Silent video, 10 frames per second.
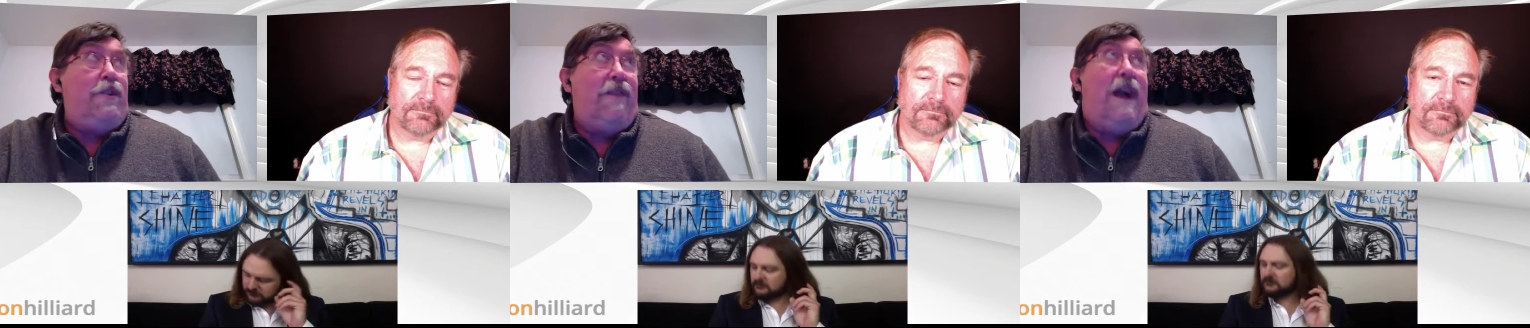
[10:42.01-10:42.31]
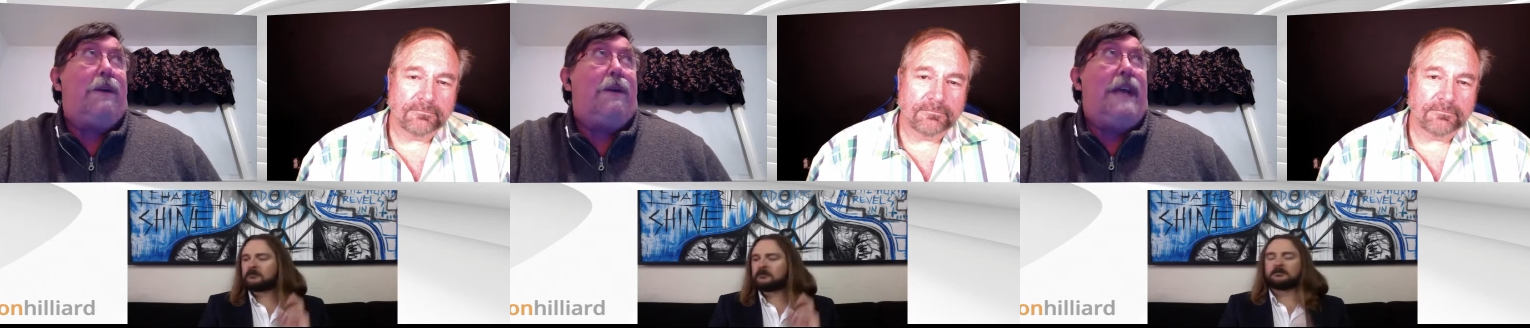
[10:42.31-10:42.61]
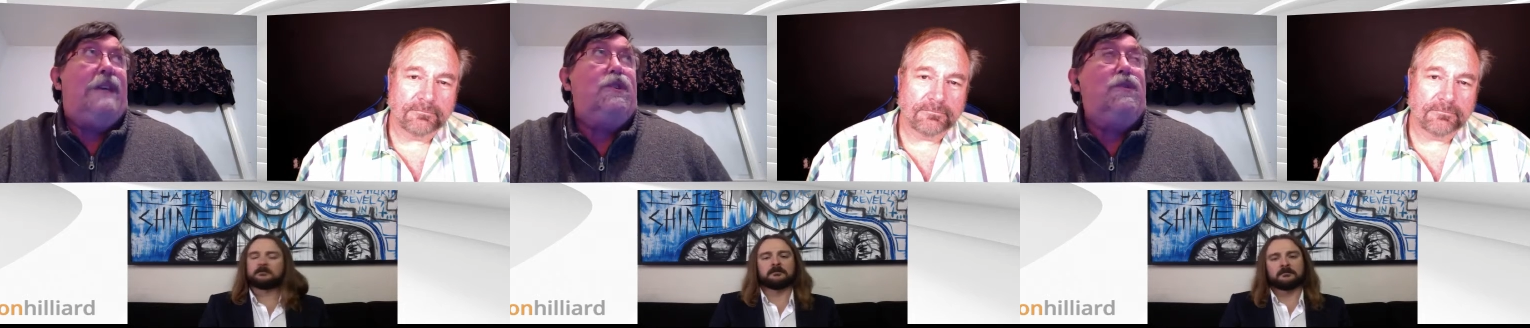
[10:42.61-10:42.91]
Speaker 1: and your
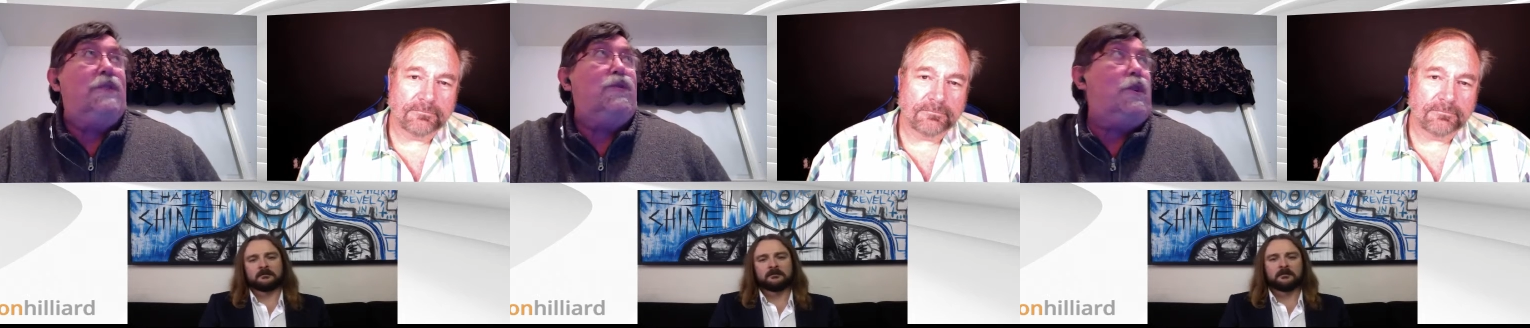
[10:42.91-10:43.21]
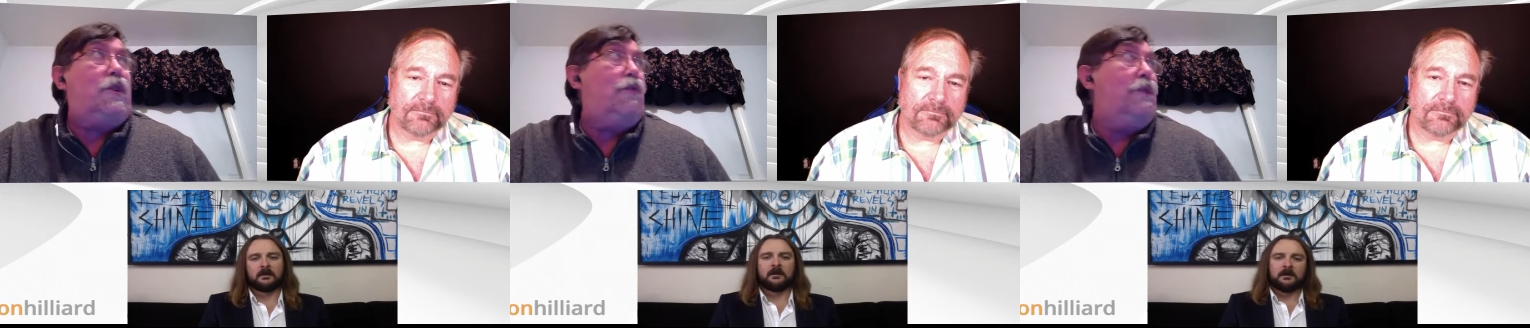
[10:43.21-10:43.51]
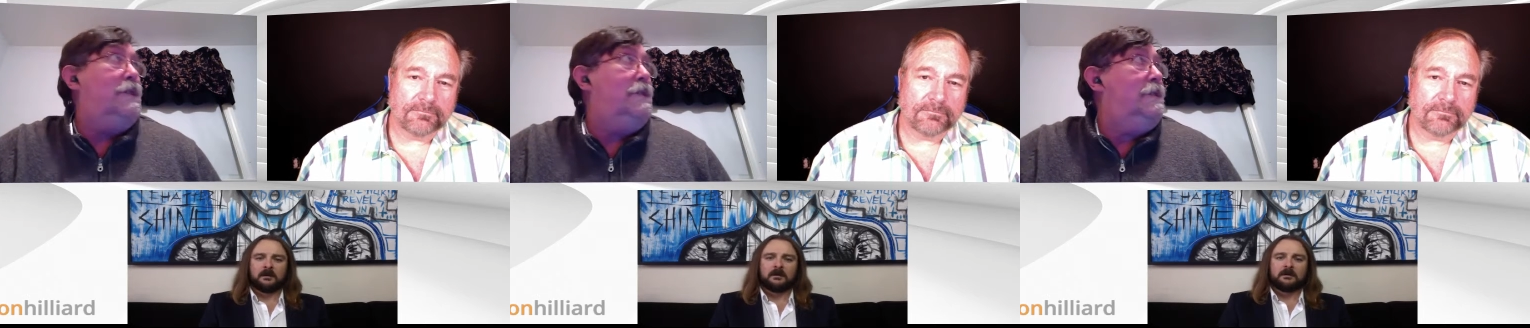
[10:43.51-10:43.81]
applications are
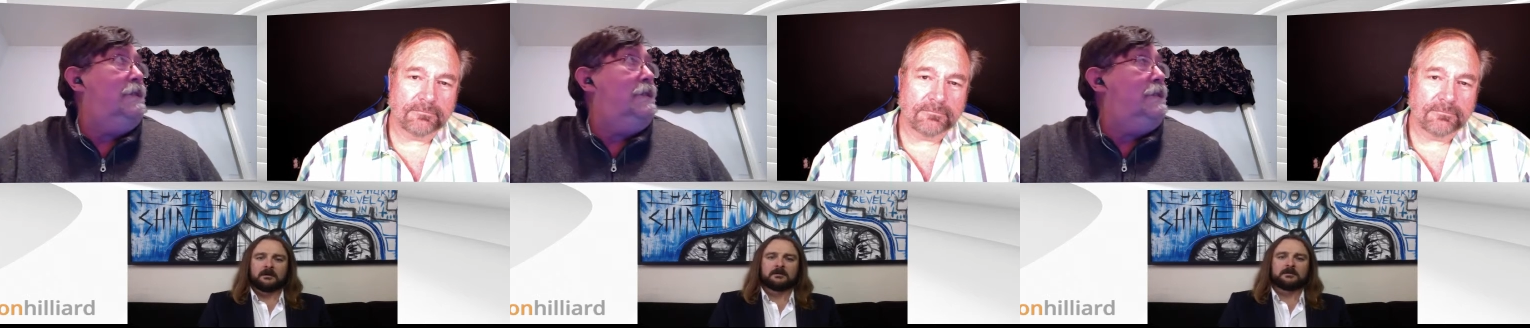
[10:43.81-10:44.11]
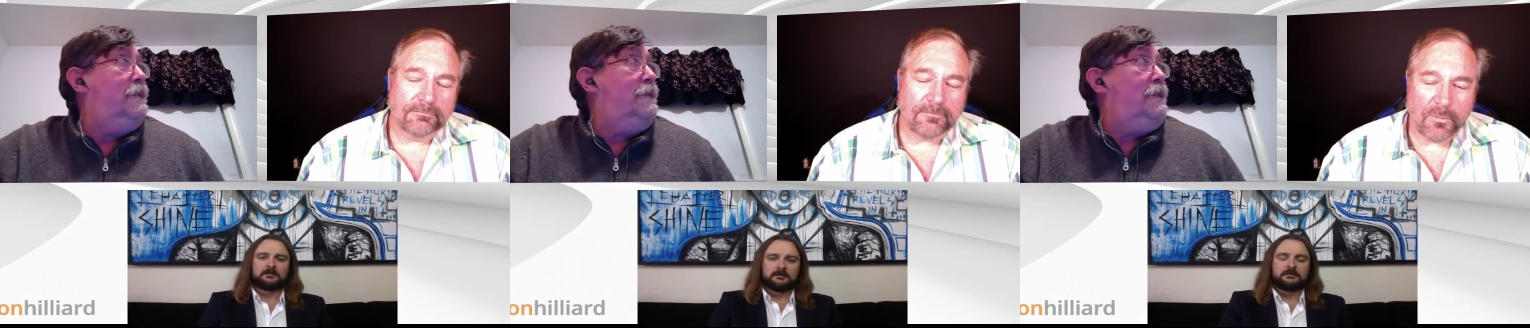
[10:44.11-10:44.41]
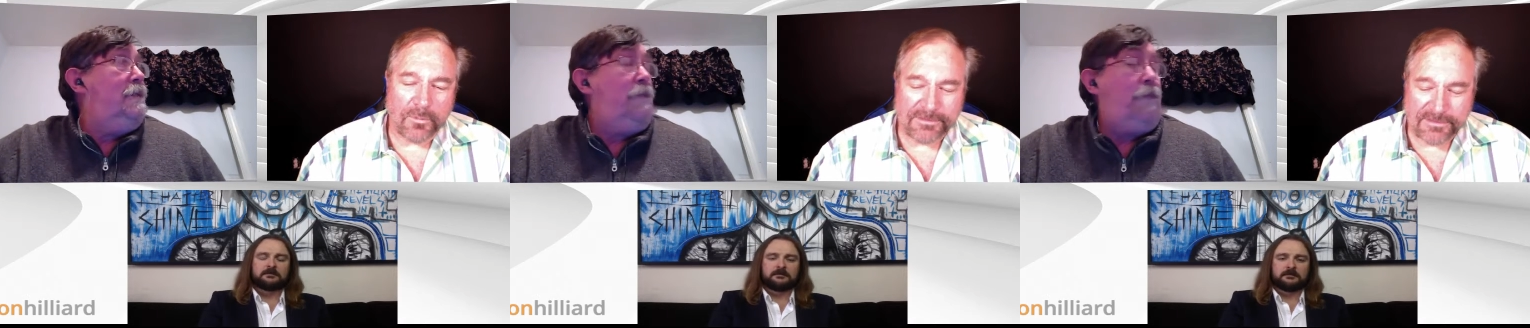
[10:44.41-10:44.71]
secure.
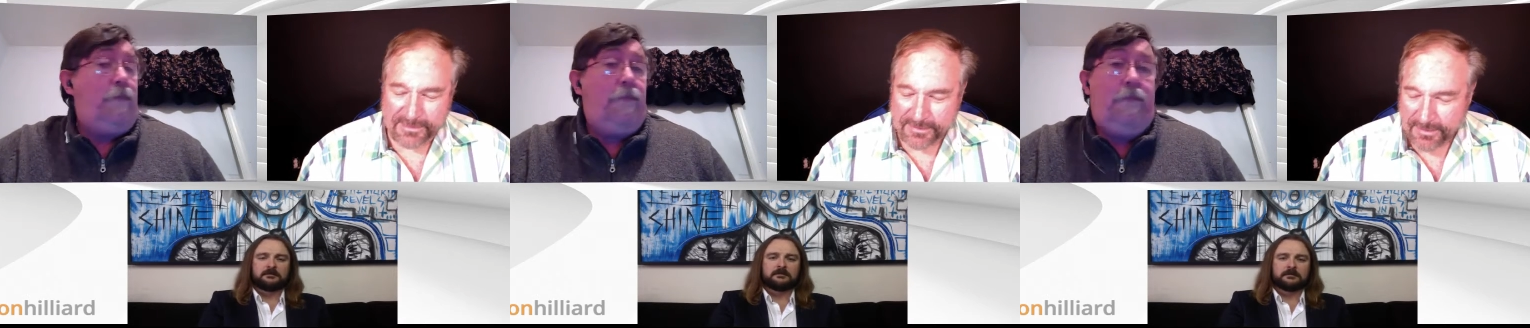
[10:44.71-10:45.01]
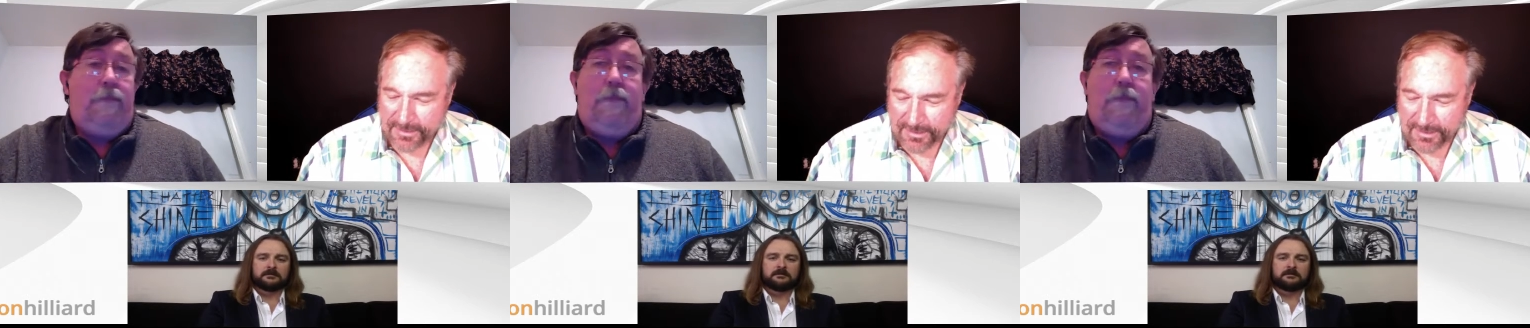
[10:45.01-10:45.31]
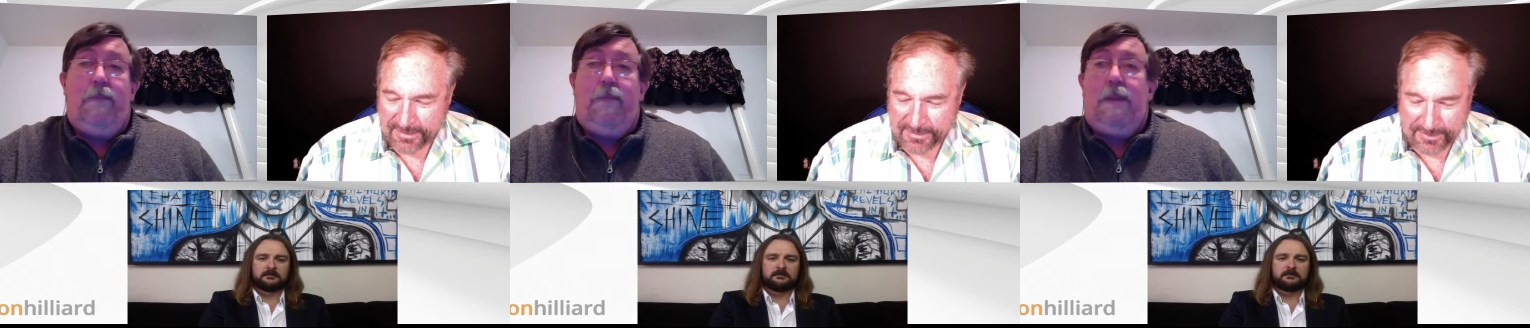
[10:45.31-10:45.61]
Speaker 2: Well said.
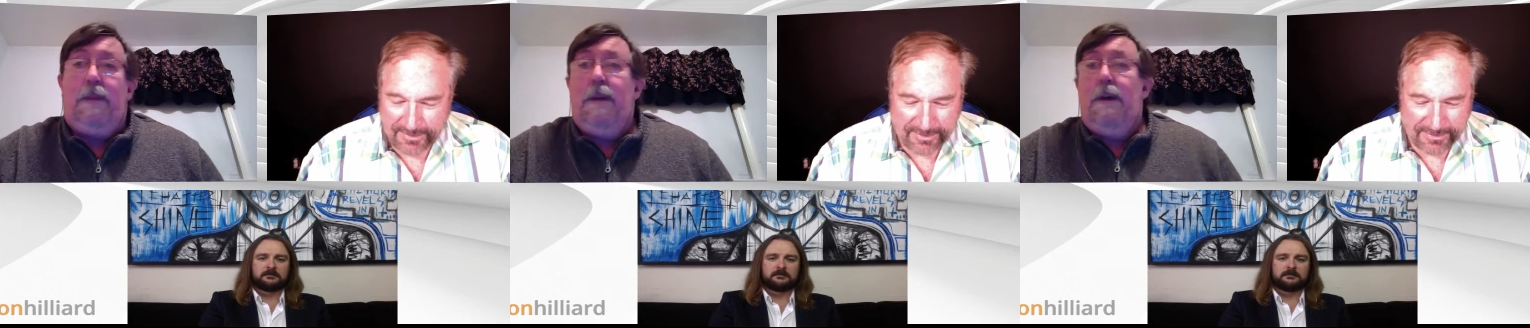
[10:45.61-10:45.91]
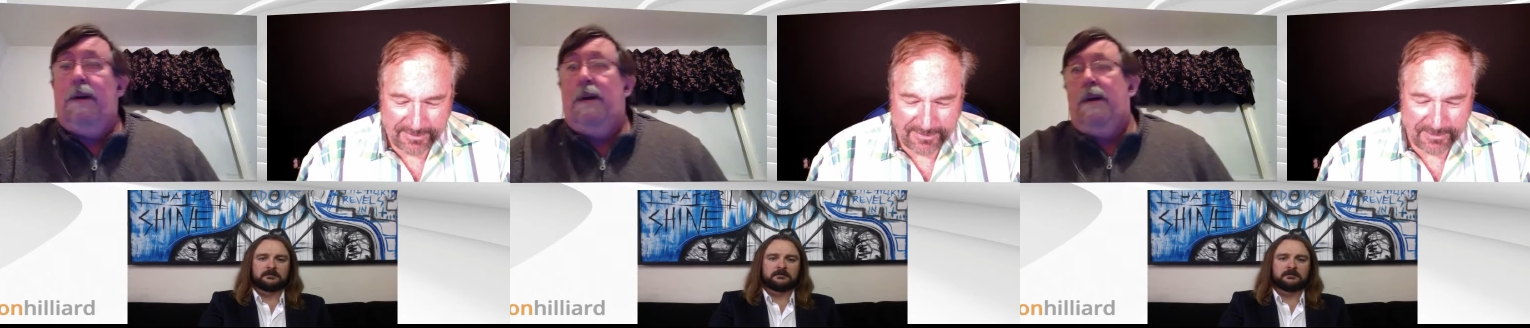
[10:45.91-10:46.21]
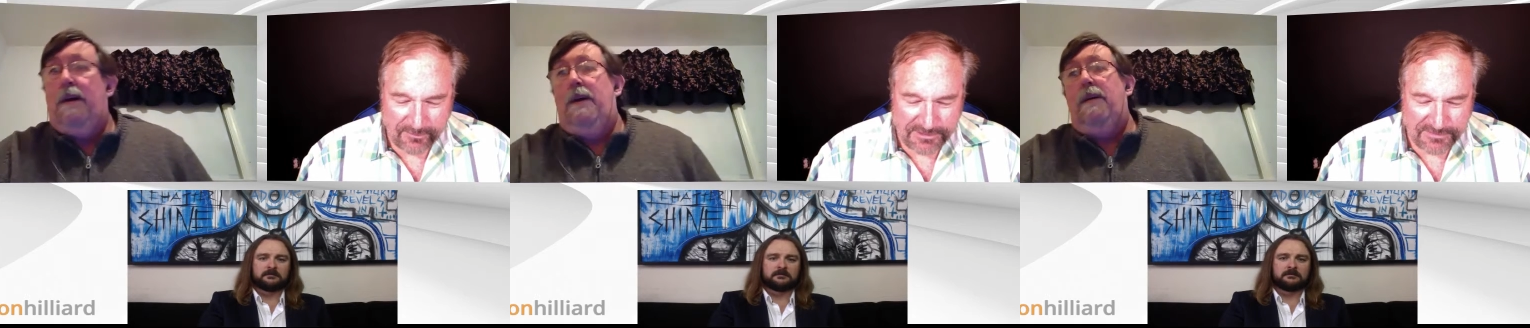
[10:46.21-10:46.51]
Hey, hey, I,
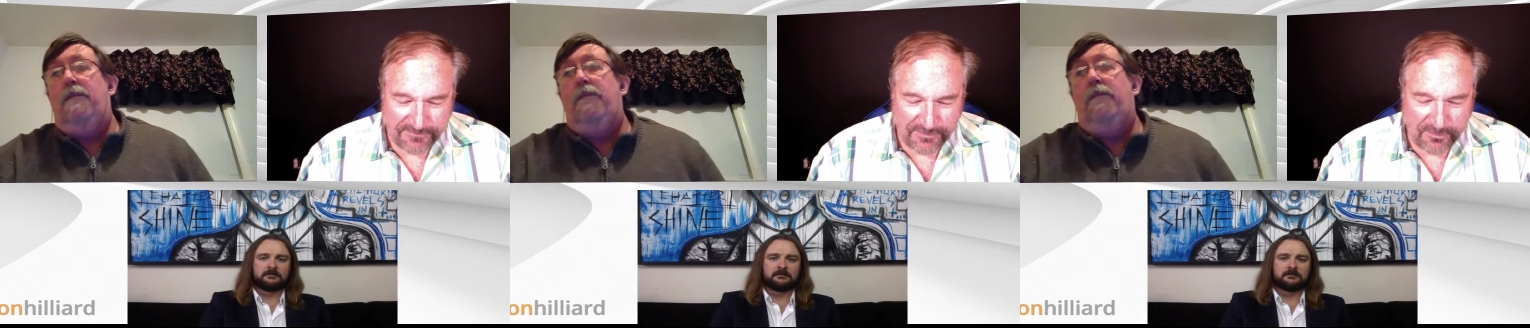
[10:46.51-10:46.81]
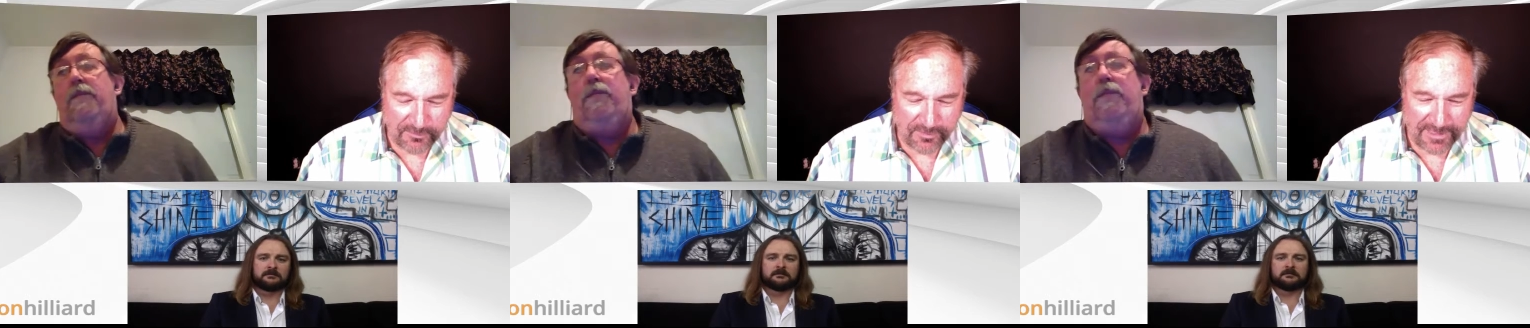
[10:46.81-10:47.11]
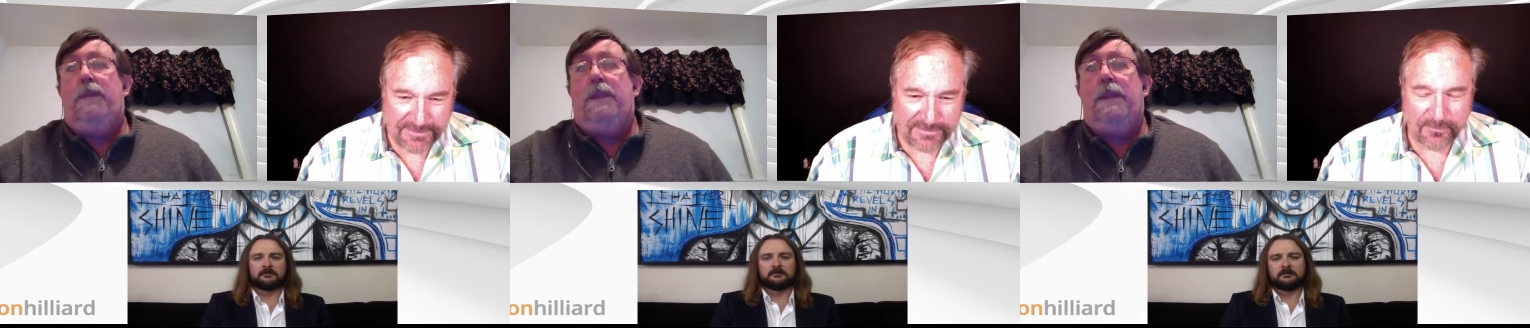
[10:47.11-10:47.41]
I got a question for you,
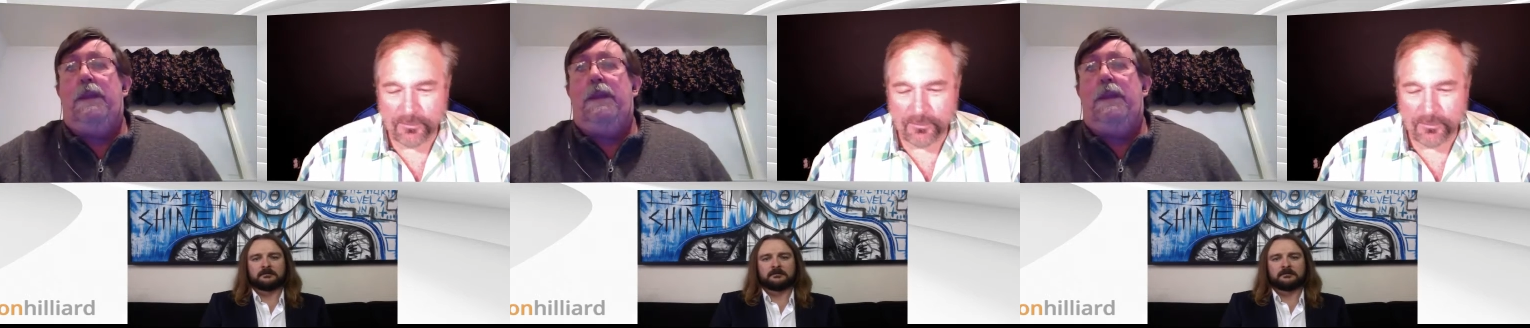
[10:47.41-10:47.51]
Brad.